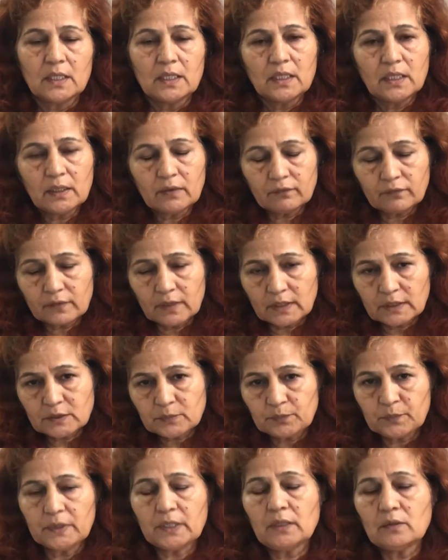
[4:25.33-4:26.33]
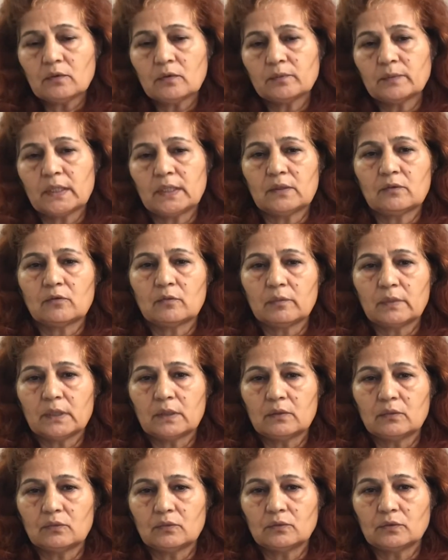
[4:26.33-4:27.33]
If the speed of the economic
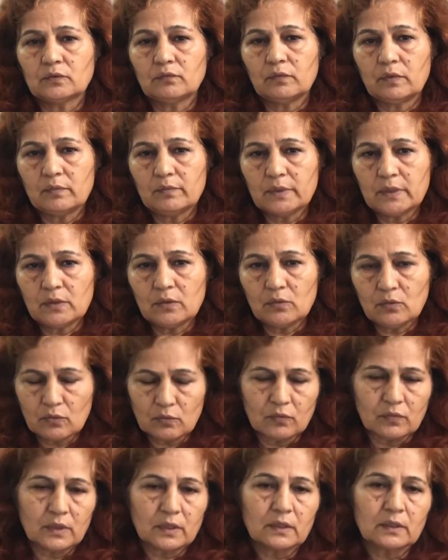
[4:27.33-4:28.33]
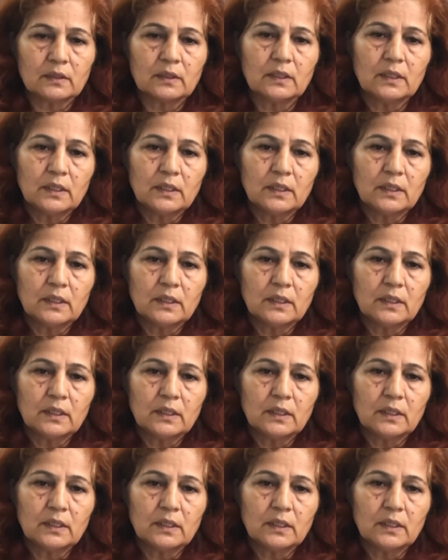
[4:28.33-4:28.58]
growth will be lower,